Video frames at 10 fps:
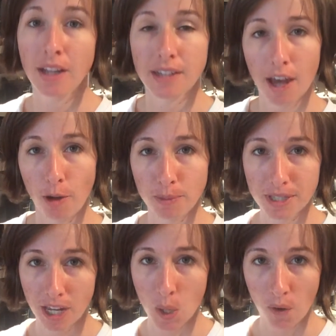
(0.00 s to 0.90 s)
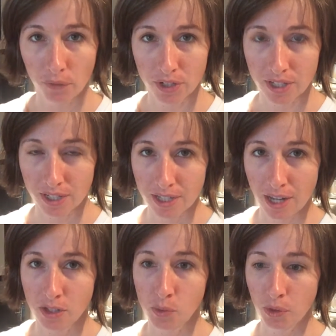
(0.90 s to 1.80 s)
to help set you up for
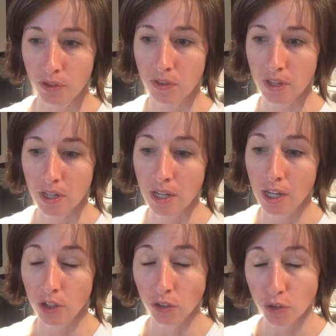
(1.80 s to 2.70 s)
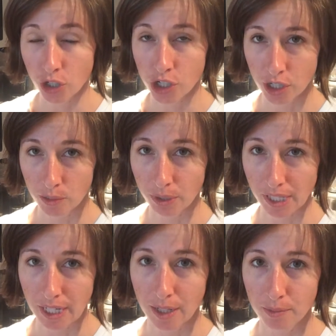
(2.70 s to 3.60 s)
success with the nutrition
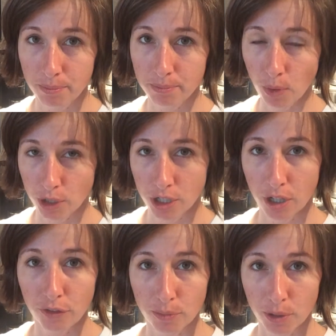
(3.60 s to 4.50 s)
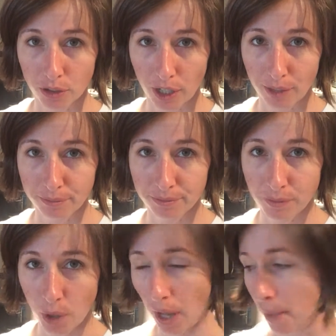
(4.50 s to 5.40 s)
plan portion of your program,
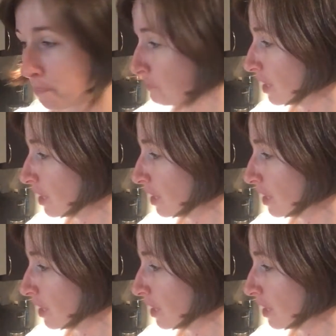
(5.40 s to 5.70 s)
okay?